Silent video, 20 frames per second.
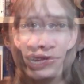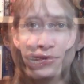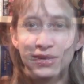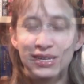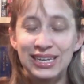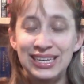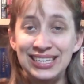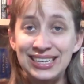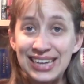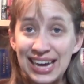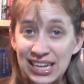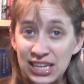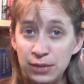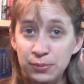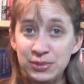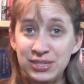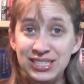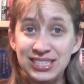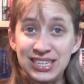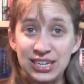He
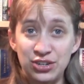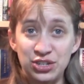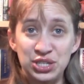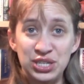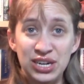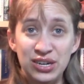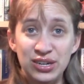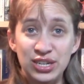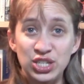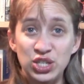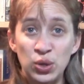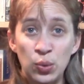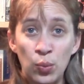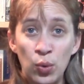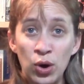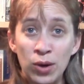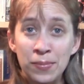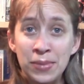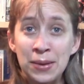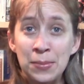galloped Secretariat to
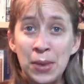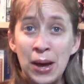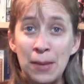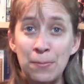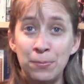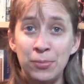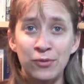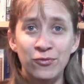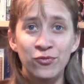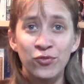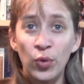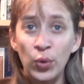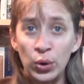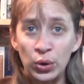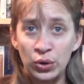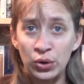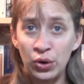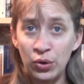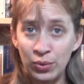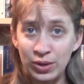warm him up before
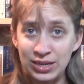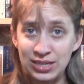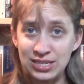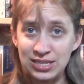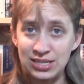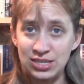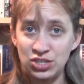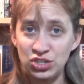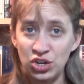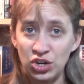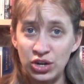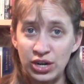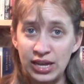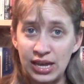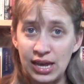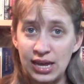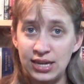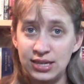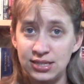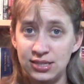going to the starting
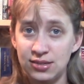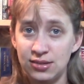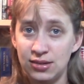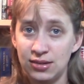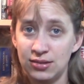gate.